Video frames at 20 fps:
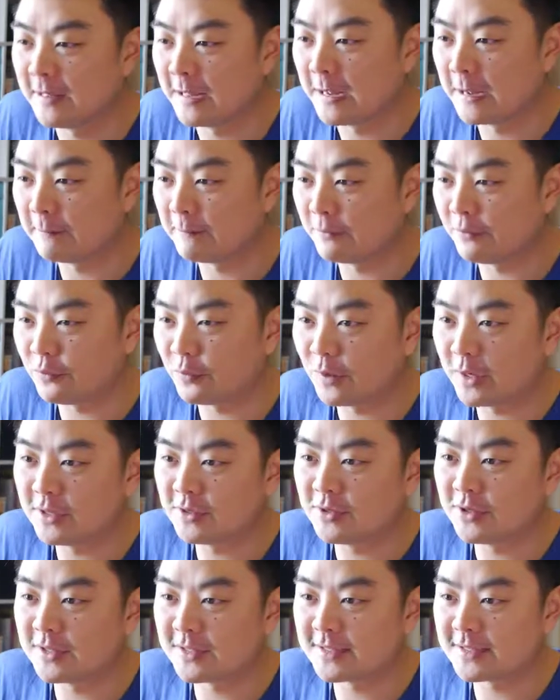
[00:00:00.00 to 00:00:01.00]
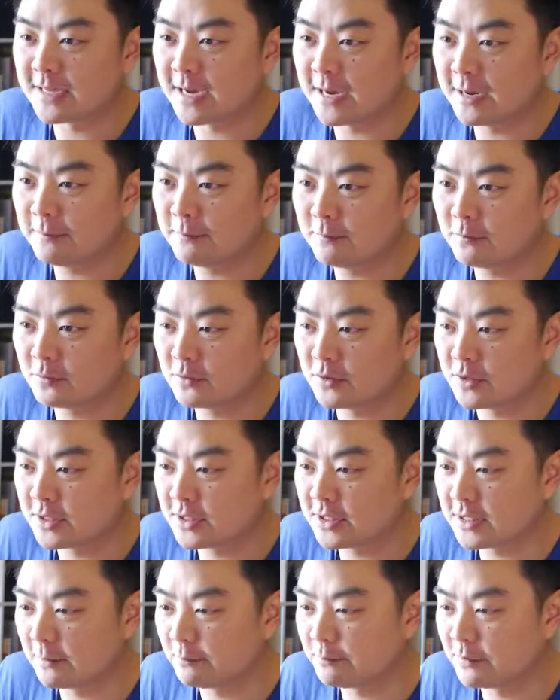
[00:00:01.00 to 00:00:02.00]
if you want to do the same, we'll
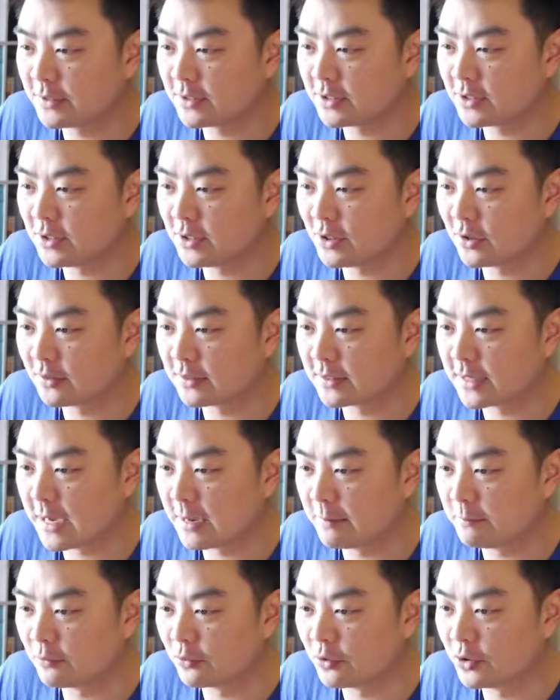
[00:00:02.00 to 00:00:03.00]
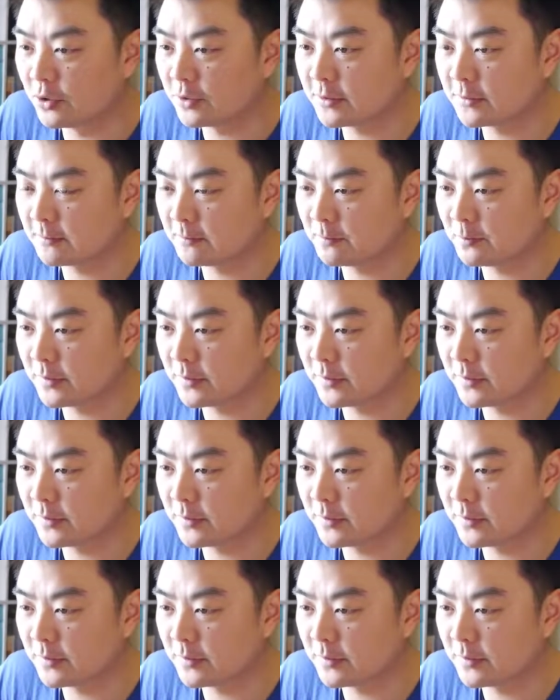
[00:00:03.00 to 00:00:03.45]
just jump into your game root.